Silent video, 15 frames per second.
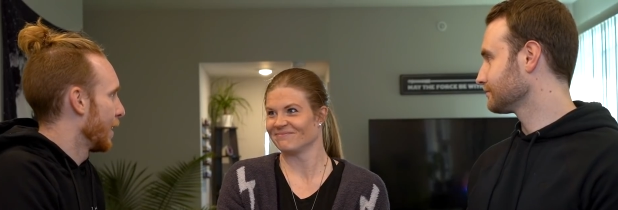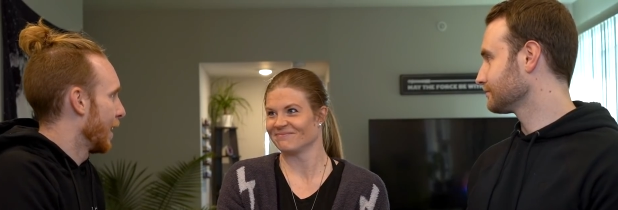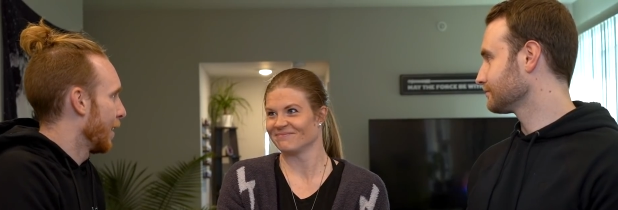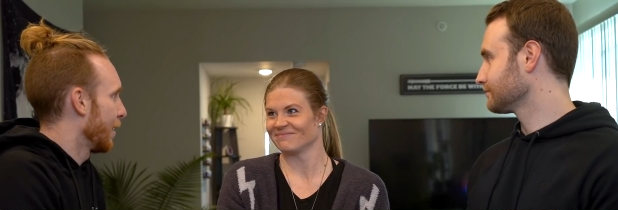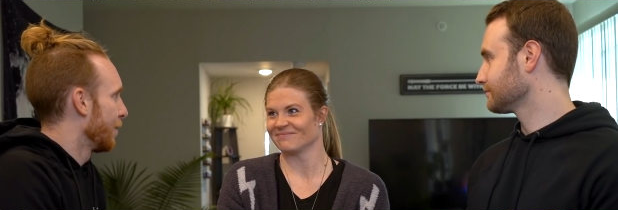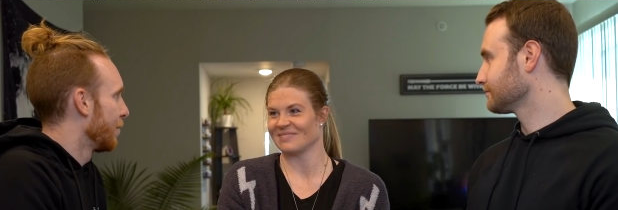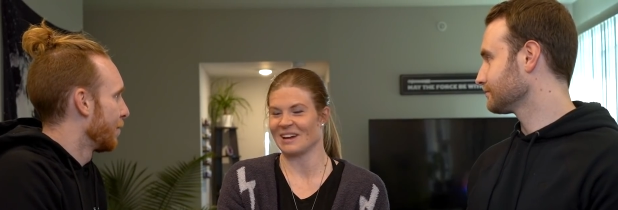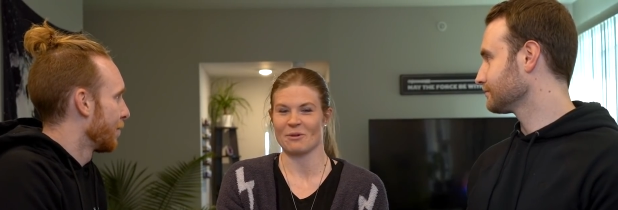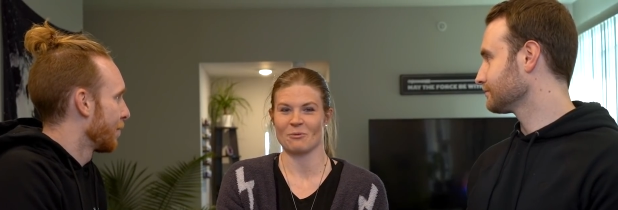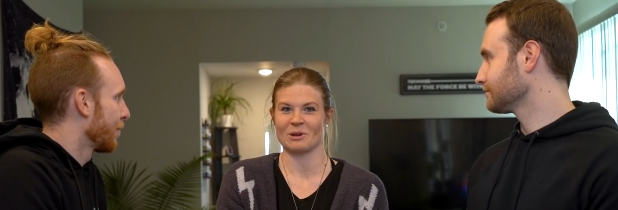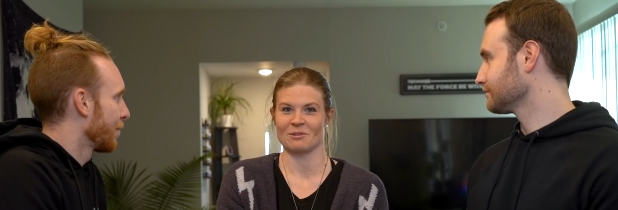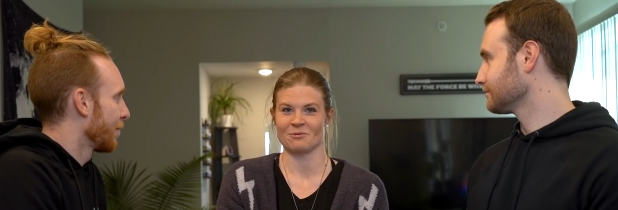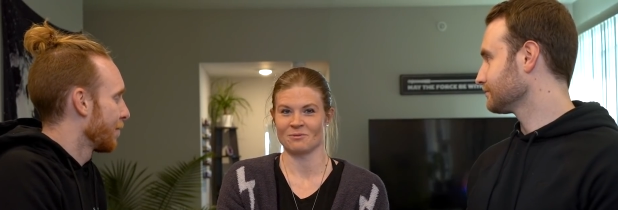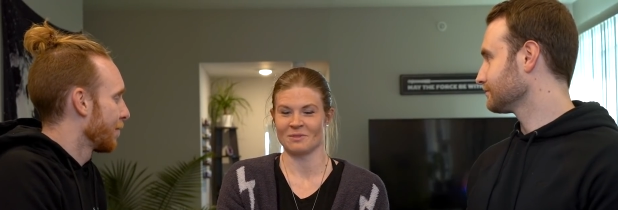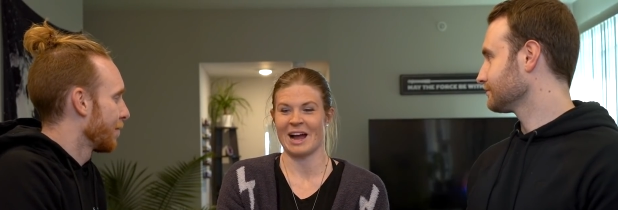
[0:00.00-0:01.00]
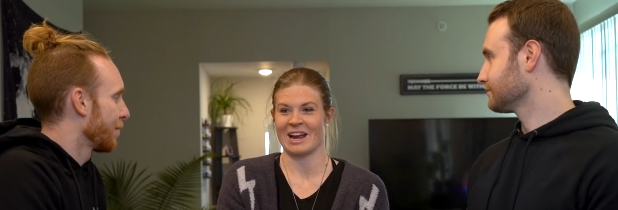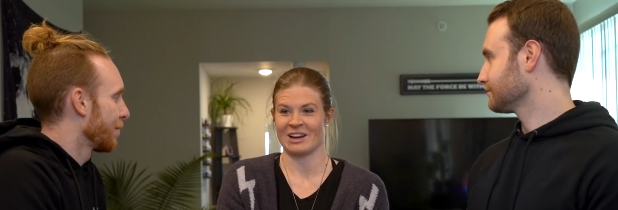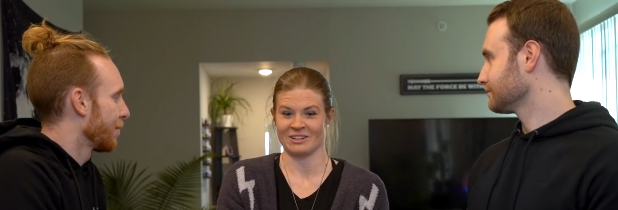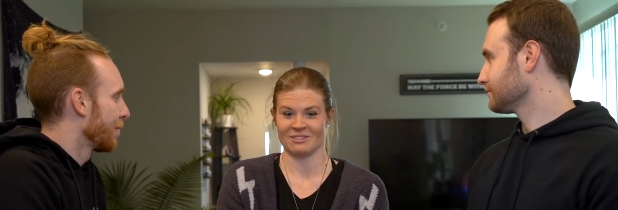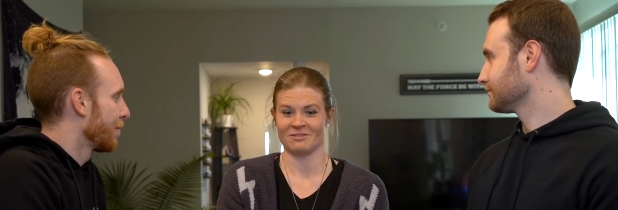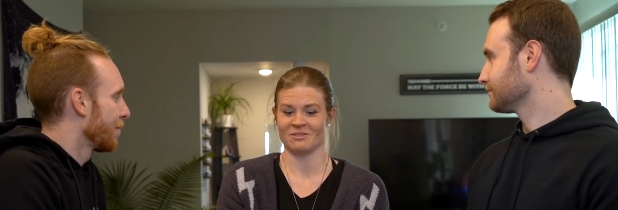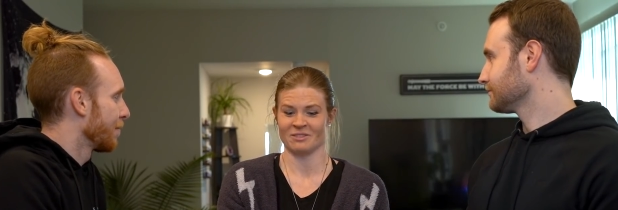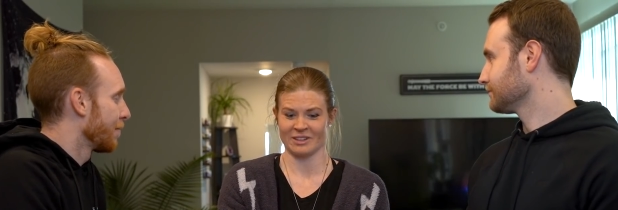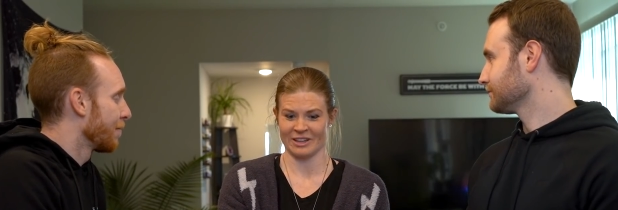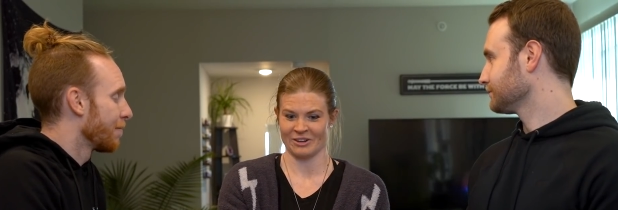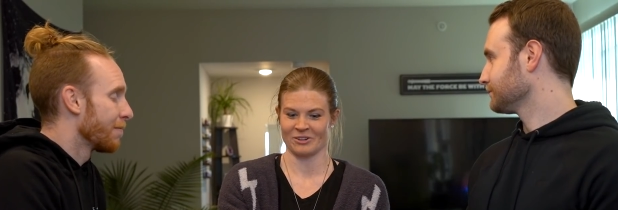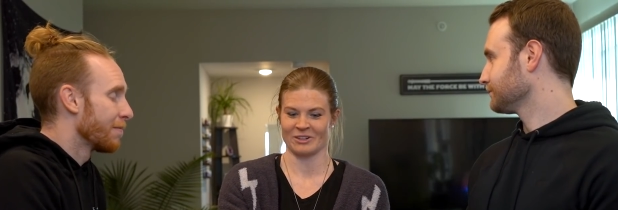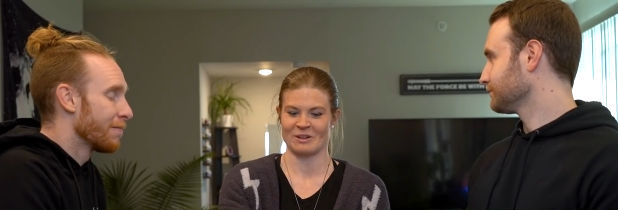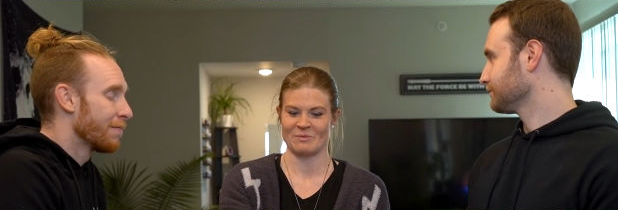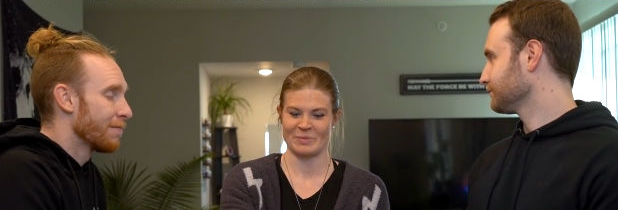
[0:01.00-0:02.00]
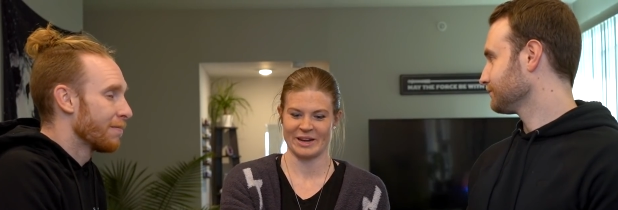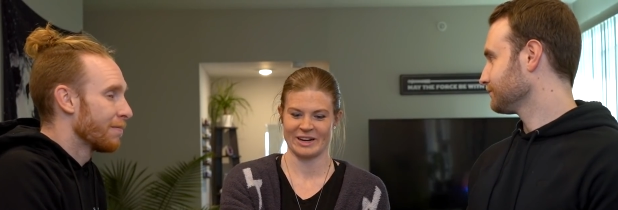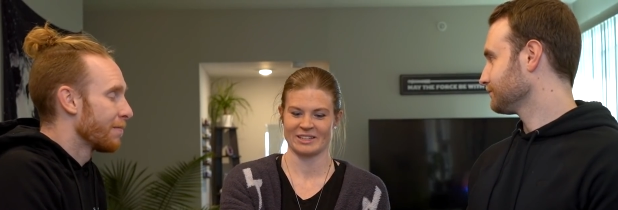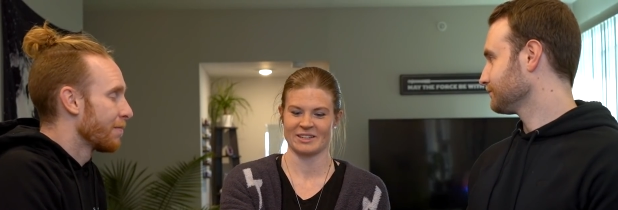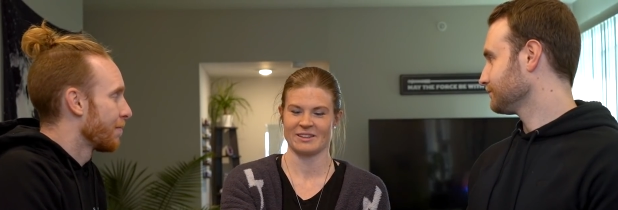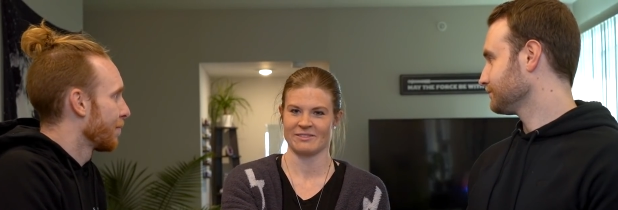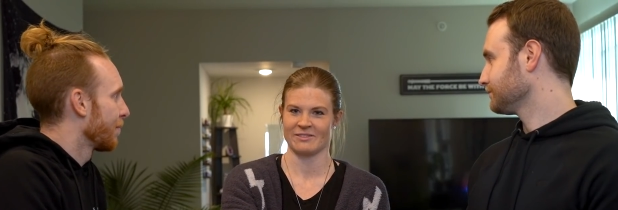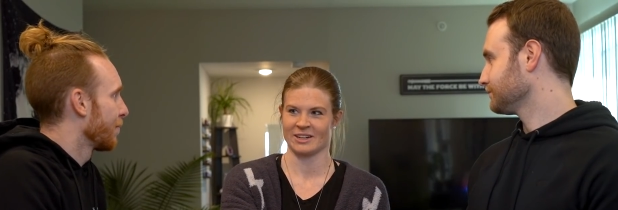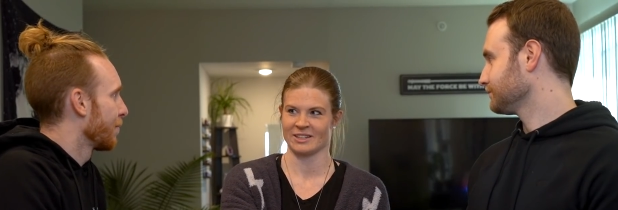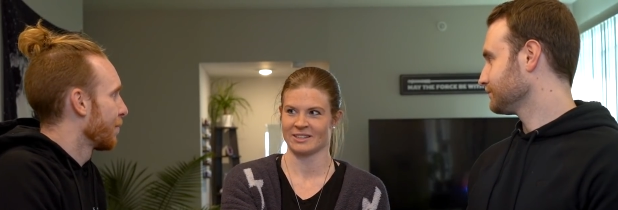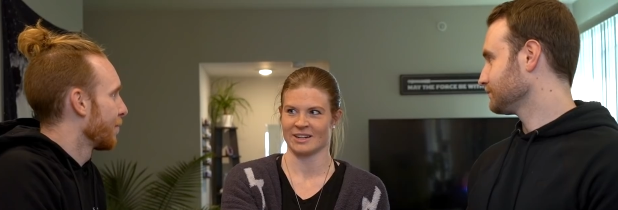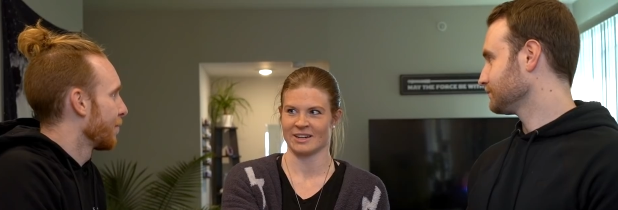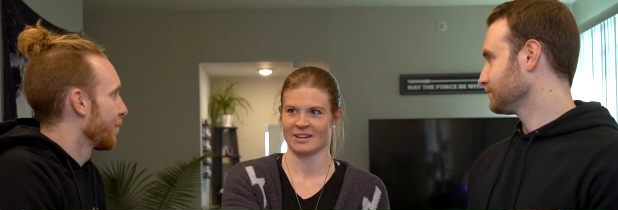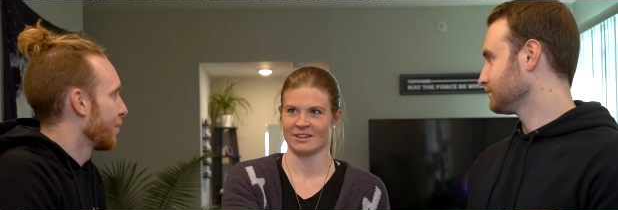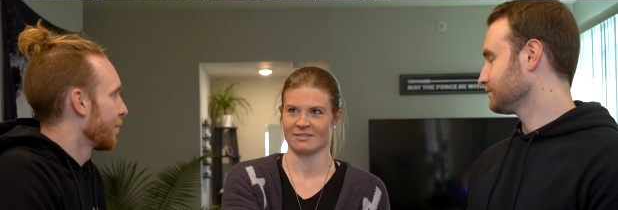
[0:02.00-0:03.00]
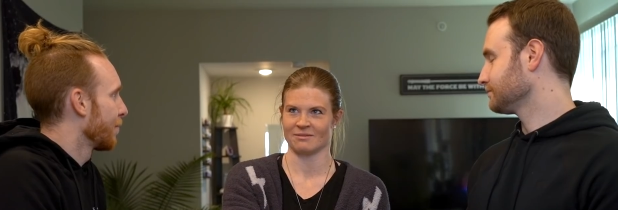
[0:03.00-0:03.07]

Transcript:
Speaker 1: Yeah. I would have. I literally picked the events that I